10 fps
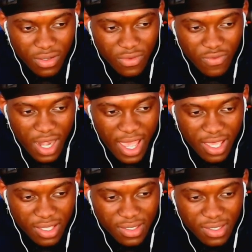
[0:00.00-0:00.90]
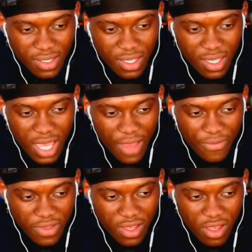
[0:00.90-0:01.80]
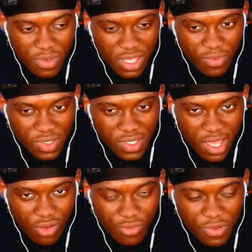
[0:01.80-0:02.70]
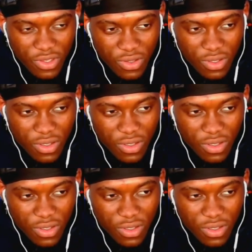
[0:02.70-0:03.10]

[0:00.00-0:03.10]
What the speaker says: Relax. I think I'll be able to help you.